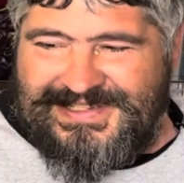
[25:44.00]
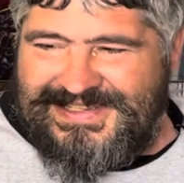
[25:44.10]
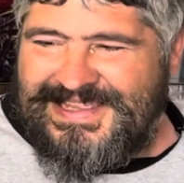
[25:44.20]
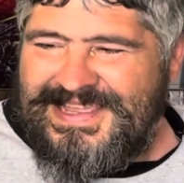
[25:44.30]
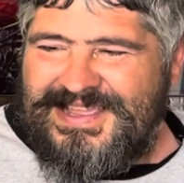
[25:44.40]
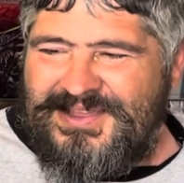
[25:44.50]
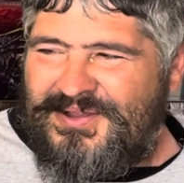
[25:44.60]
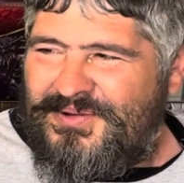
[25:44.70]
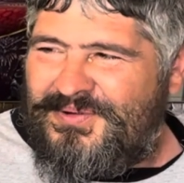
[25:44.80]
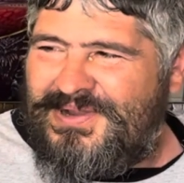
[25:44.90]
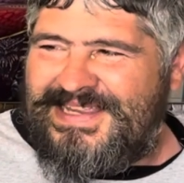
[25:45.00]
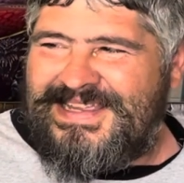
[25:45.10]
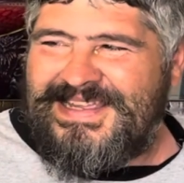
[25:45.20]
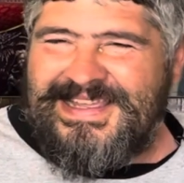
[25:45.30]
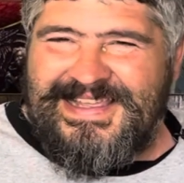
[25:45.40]
I get it. I
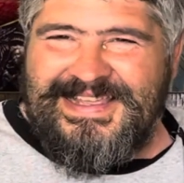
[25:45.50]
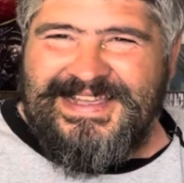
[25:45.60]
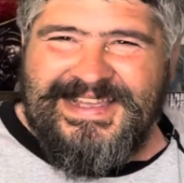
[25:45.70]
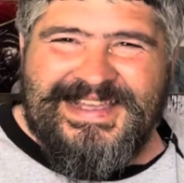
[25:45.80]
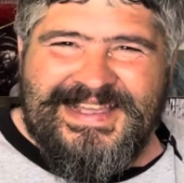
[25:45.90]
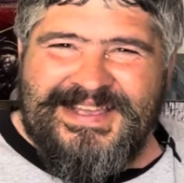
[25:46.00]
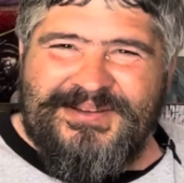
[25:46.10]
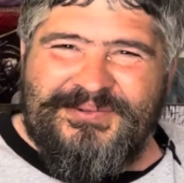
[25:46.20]
totally get it.